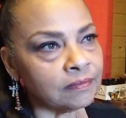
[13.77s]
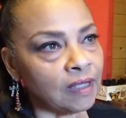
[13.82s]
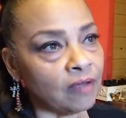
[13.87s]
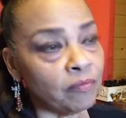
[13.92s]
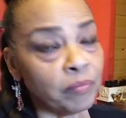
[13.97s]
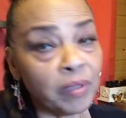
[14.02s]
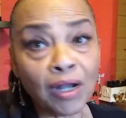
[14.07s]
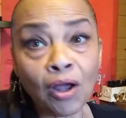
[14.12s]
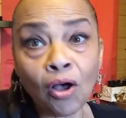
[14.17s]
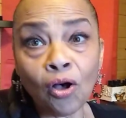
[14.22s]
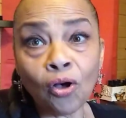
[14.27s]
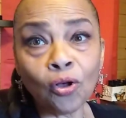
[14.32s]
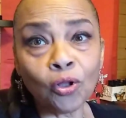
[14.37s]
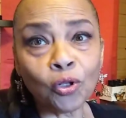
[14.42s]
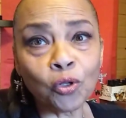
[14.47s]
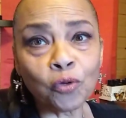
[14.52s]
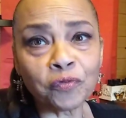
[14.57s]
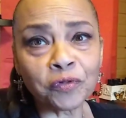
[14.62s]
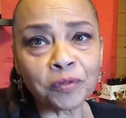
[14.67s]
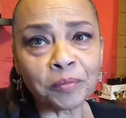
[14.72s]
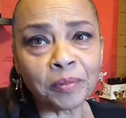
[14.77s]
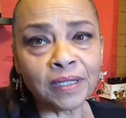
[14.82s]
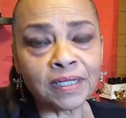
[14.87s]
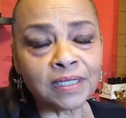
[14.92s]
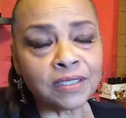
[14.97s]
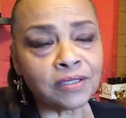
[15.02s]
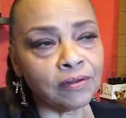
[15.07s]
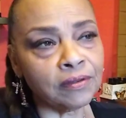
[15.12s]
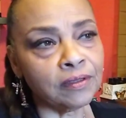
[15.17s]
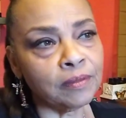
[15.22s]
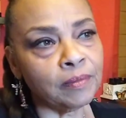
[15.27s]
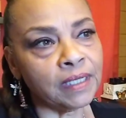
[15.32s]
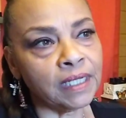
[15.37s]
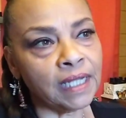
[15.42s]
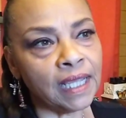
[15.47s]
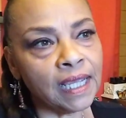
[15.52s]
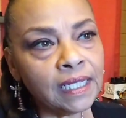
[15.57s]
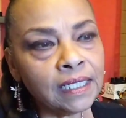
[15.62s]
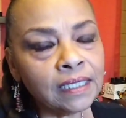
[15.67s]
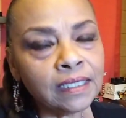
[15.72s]
I've been all over the place talking about
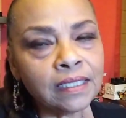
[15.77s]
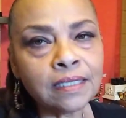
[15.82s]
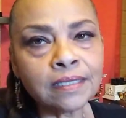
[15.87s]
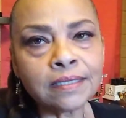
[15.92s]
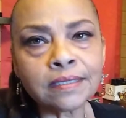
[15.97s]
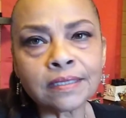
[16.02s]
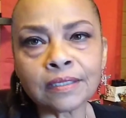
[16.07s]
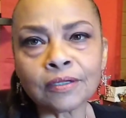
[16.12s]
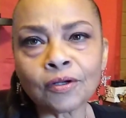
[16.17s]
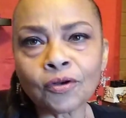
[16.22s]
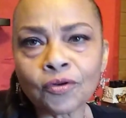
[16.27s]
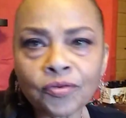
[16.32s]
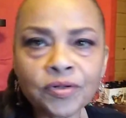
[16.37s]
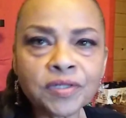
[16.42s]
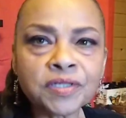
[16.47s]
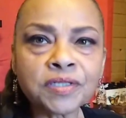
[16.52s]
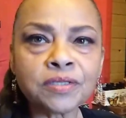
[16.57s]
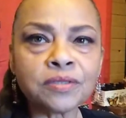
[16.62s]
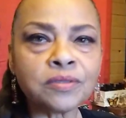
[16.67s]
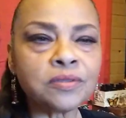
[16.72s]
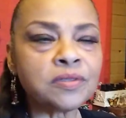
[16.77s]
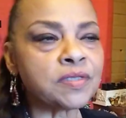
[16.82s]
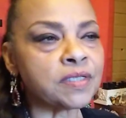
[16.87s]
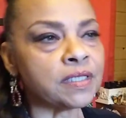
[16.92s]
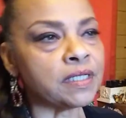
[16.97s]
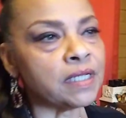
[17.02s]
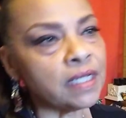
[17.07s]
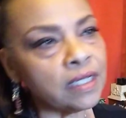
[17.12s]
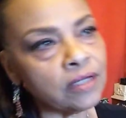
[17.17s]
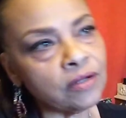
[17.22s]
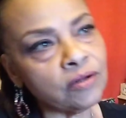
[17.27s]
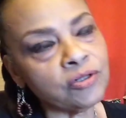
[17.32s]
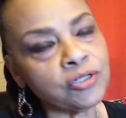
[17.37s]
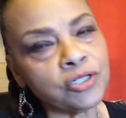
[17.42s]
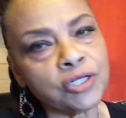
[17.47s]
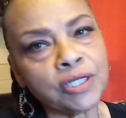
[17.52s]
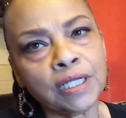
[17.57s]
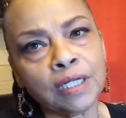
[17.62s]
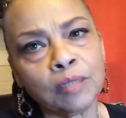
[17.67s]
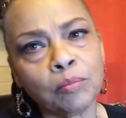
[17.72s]
aliens and crystals and
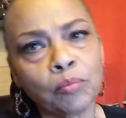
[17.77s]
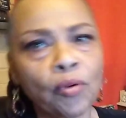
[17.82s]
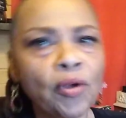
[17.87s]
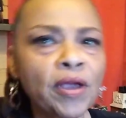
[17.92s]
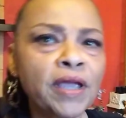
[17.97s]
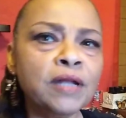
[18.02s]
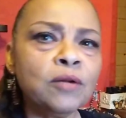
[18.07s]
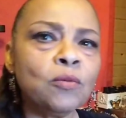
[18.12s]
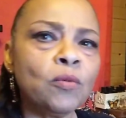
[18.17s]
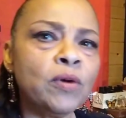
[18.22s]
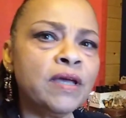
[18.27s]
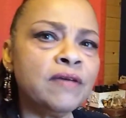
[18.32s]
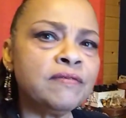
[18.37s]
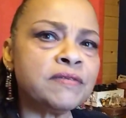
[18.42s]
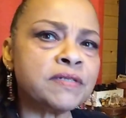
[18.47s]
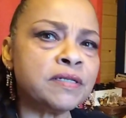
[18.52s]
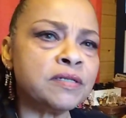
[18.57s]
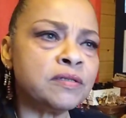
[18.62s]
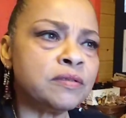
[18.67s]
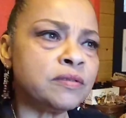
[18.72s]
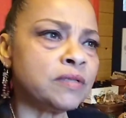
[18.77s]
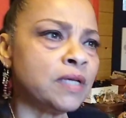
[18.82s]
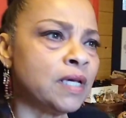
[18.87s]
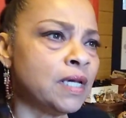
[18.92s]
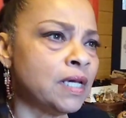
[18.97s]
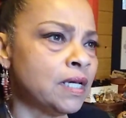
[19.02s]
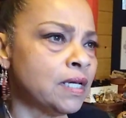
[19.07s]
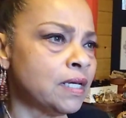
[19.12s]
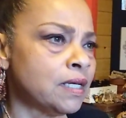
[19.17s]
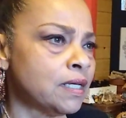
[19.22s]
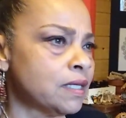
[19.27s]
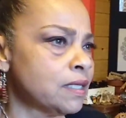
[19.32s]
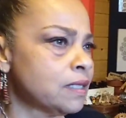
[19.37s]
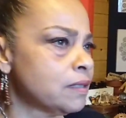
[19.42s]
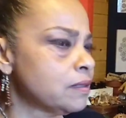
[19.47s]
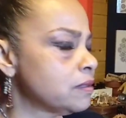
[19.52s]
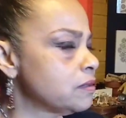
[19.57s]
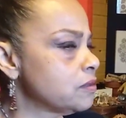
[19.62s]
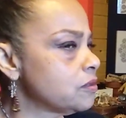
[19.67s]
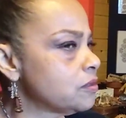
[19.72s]
energy and brain waves and
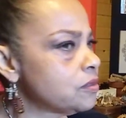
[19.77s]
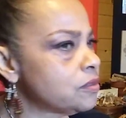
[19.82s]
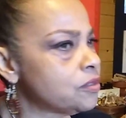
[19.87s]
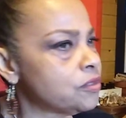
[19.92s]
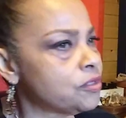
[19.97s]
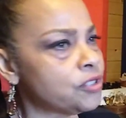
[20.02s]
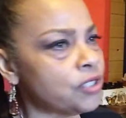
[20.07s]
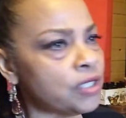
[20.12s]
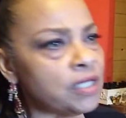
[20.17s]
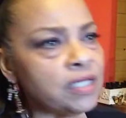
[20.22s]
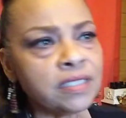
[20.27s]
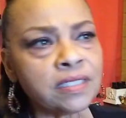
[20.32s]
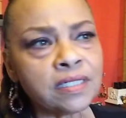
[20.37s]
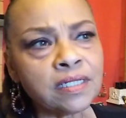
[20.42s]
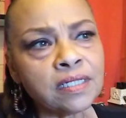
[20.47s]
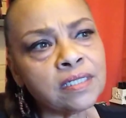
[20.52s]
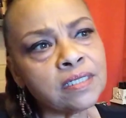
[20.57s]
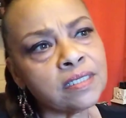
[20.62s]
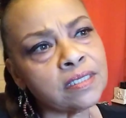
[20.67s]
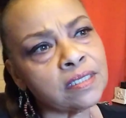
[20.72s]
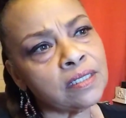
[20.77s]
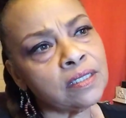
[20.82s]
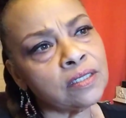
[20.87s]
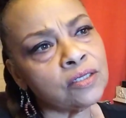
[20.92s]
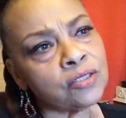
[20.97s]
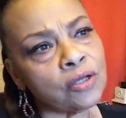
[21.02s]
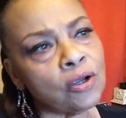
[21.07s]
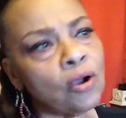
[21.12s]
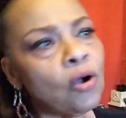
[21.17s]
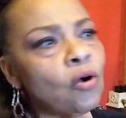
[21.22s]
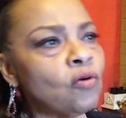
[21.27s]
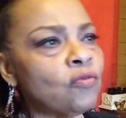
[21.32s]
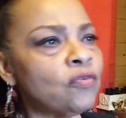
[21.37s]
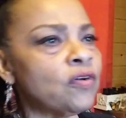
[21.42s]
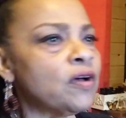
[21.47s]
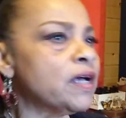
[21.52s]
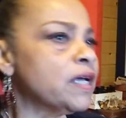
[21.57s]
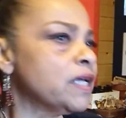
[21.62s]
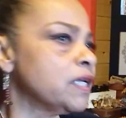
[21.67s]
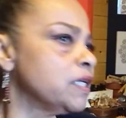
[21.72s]
Jesus and
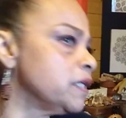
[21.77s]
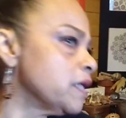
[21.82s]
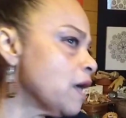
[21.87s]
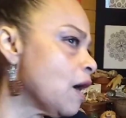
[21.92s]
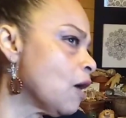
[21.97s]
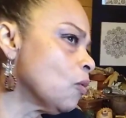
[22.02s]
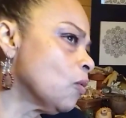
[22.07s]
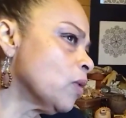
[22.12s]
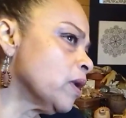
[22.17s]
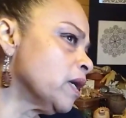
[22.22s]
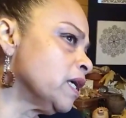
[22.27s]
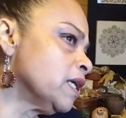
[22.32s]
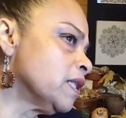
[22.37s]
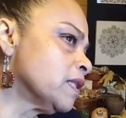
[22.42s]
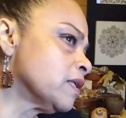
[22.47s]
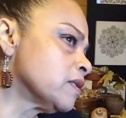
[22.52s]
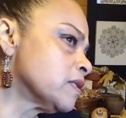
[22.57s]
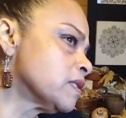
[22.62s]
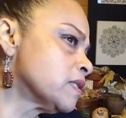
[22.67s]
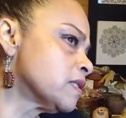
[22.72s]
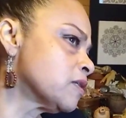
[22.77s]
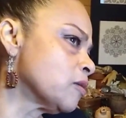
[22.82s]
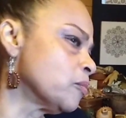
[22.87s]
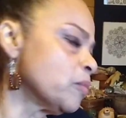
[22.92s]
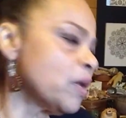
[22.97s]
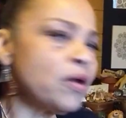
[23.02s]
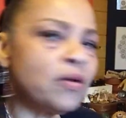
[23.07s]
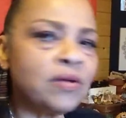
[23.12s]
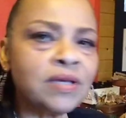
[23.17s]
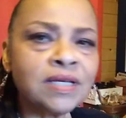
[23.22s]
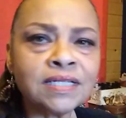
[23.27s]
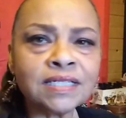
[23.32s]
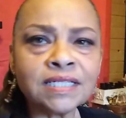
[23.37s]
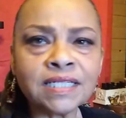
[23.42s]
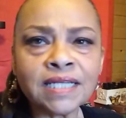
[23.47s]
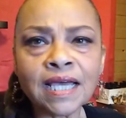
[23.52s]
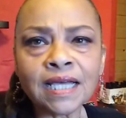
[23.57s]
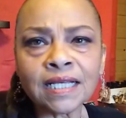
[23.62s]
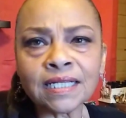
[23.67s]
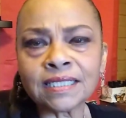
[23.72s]
Jehovah and Yahweh and the Sumerian
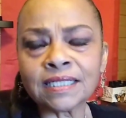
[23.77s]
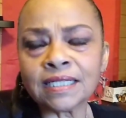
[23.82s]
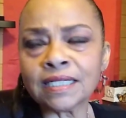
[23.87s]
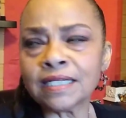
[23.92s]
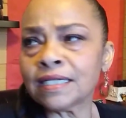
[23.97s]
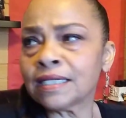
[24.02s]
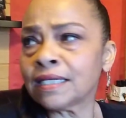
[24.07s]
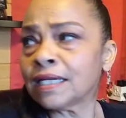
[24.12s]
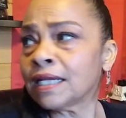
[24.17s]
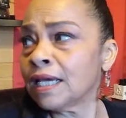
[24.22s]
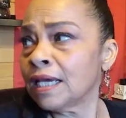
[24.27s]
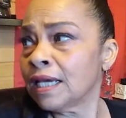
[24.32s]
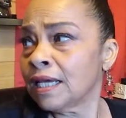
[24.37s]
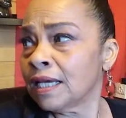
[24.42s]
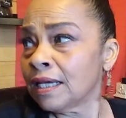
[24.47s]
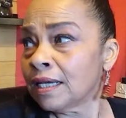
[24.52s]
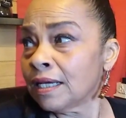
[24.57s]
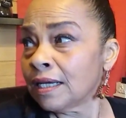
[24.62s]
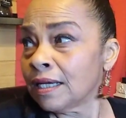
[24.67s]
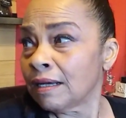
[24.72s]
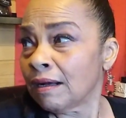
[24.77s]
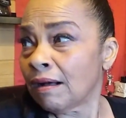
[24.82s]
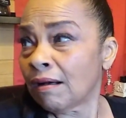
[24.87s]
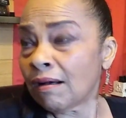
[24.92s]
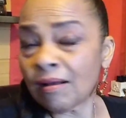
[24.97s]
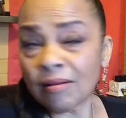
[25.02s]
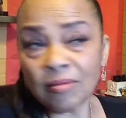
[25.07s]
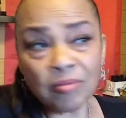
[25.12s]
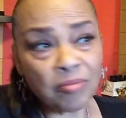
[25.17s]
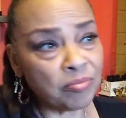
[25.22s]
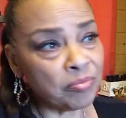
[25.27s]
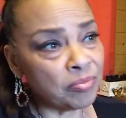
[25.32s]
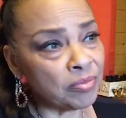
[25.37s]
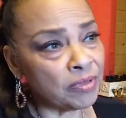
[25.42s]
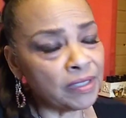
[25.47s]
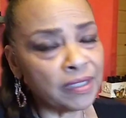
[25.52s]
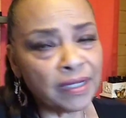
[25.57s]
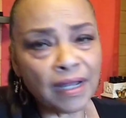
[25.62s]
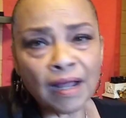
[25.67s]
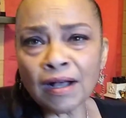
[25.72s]
text and the
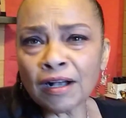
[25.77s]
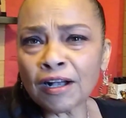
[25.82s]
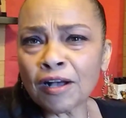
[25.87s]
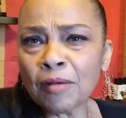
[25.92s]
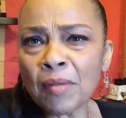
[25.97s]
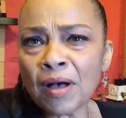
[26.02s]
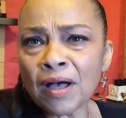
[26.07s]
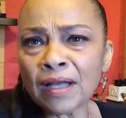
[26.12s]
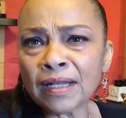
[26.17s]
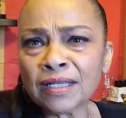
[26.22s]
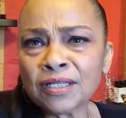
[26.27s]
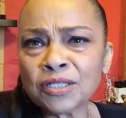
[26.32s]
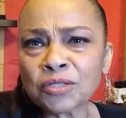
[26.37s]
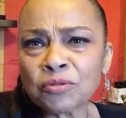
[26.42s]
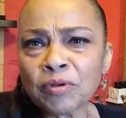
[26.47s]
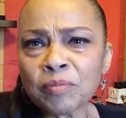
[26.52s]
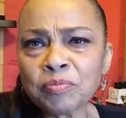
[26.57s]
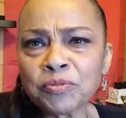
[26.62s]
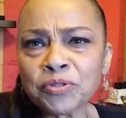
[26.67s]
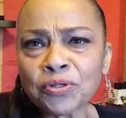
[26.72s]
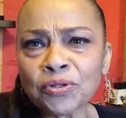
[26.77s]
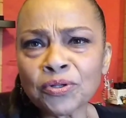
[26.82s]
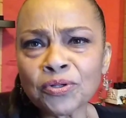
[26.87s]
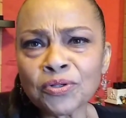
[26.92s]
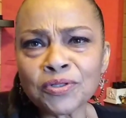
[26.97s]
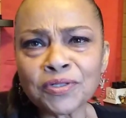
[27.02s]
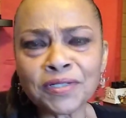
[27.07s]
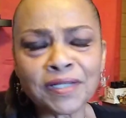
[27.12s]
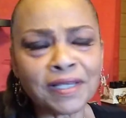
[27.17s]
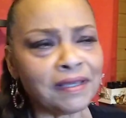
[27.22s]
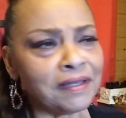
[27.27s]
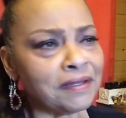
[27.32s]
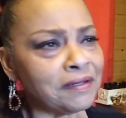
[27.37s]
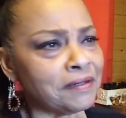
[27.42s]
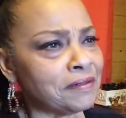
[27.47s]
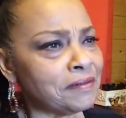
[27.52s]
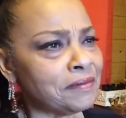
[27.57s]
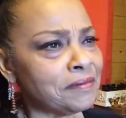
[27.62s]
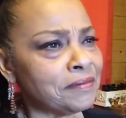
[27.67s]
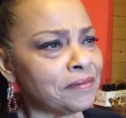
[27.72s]
Nag Hammadi scriptures
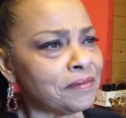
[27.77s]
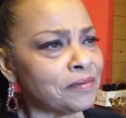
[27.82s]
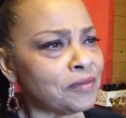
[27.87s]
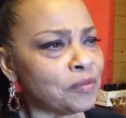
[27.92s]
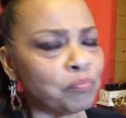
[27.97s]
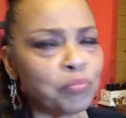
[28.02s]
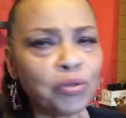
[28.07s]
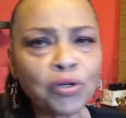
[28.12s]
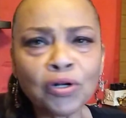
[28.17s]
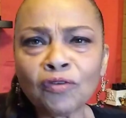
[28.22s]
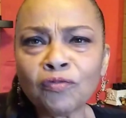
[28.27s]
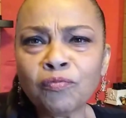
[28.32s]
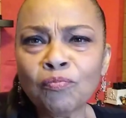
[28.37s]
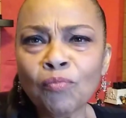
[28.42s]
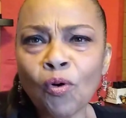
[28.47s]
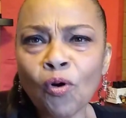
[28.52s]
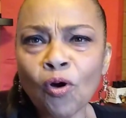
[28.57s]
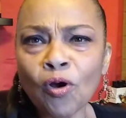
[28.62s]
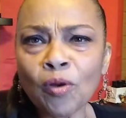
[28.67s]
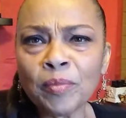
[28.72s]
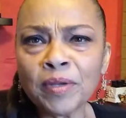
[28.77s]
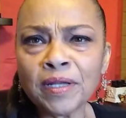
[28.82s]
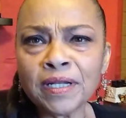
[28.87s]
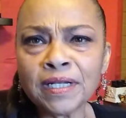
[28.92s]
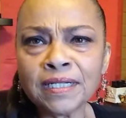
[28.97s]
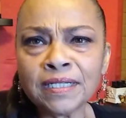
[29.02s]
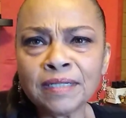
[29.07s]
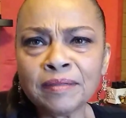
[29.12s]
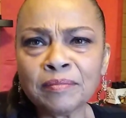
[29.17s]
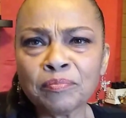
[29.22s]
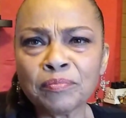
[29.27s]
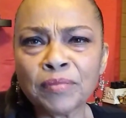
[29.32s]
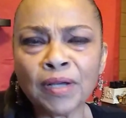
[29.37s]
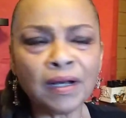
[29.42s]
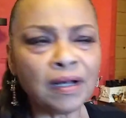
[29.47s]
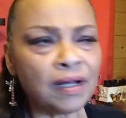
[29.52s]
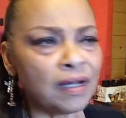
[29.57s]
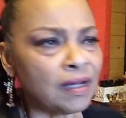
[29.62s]
and Book of Mormon,